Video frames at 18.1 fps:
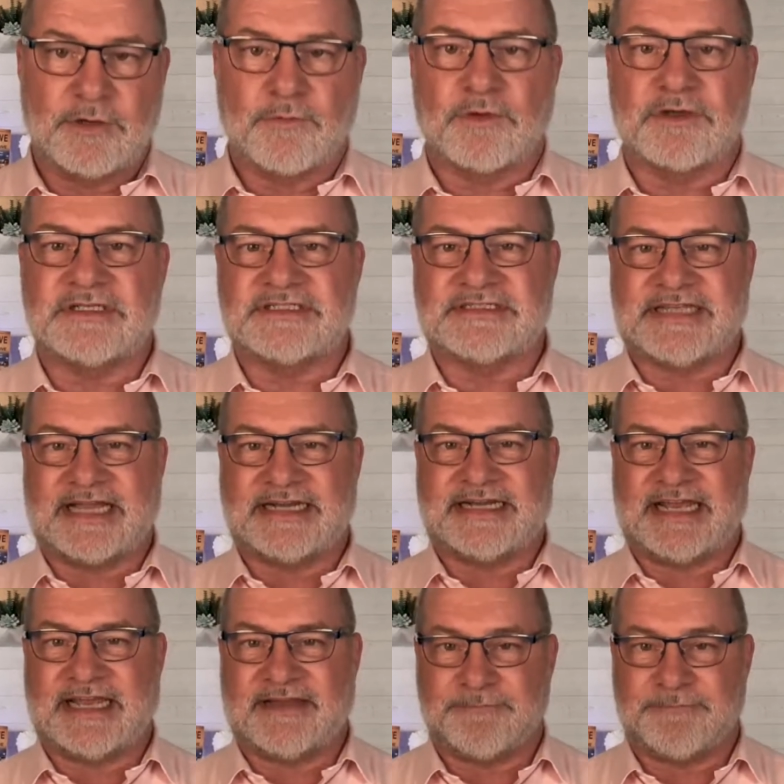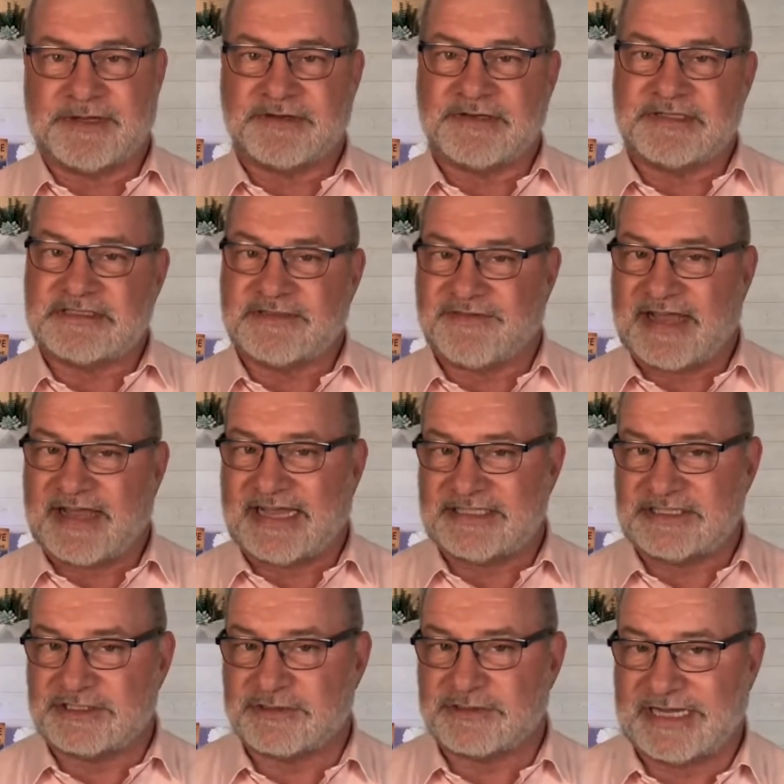We're designed to have periods of
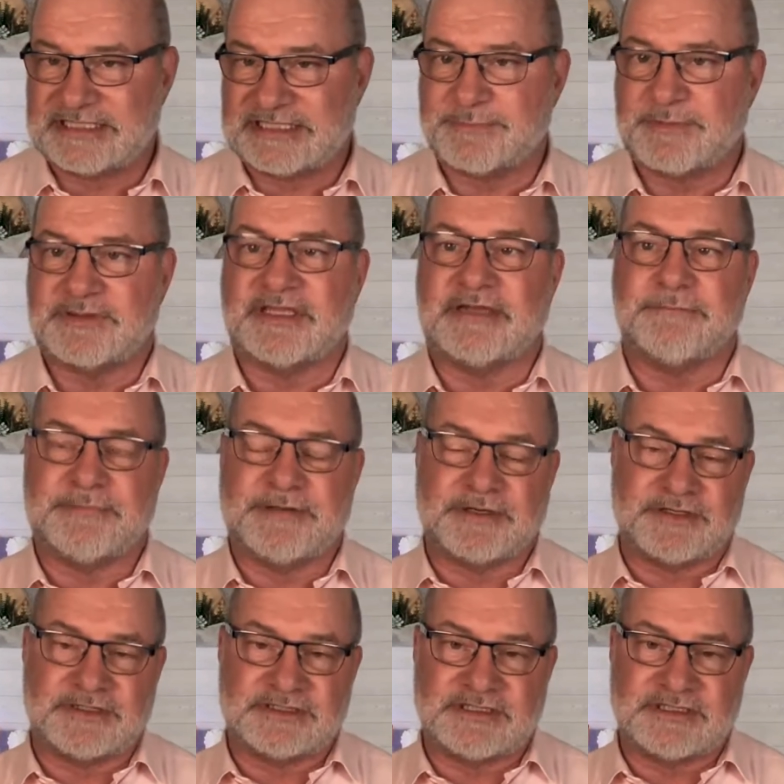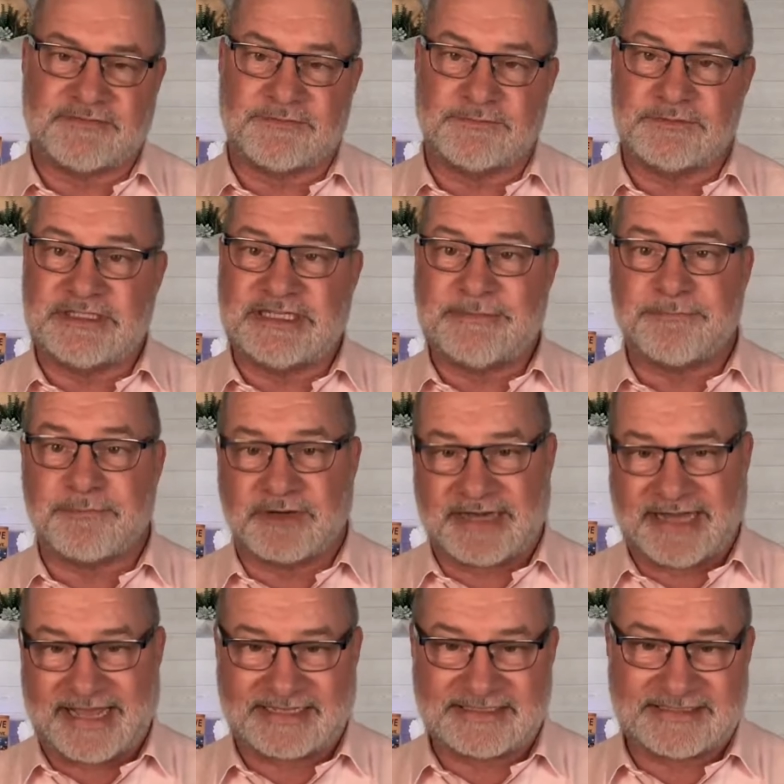high stress, but then periods of deep
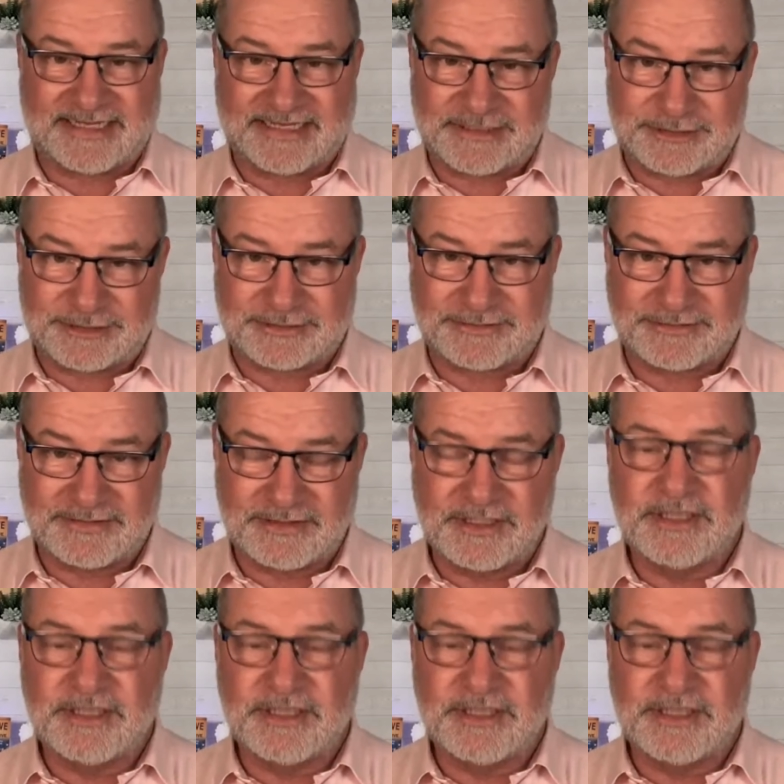relaxation.